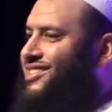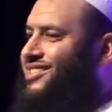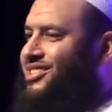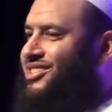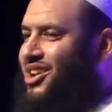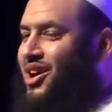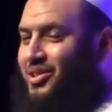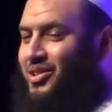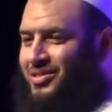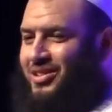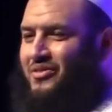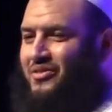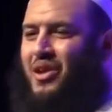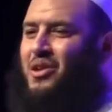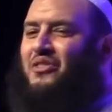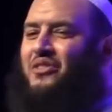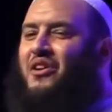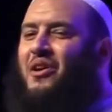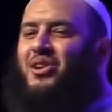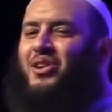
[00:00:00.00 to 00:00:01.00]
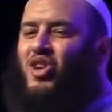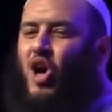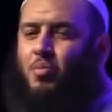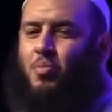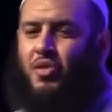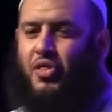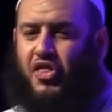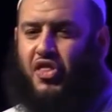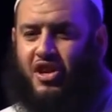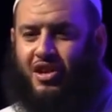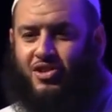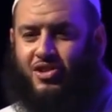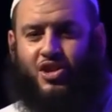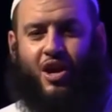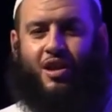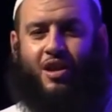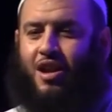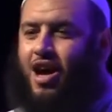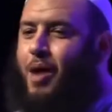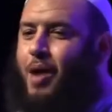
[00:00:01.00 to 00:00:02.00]
You know, a very, very common thing.
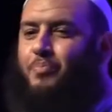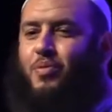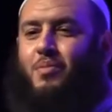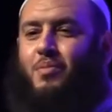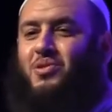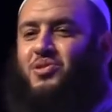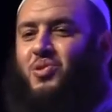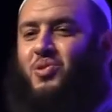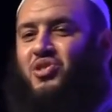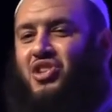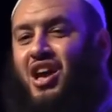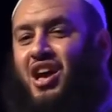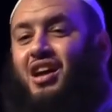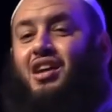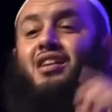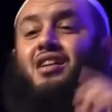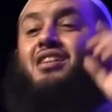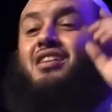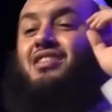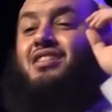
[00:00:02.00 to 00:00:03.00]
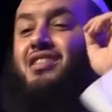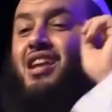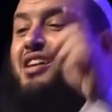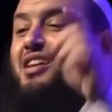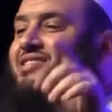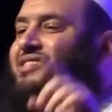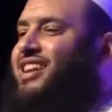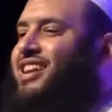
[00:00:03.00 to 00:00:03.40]
Inshallah, I promise you, Shaykh, next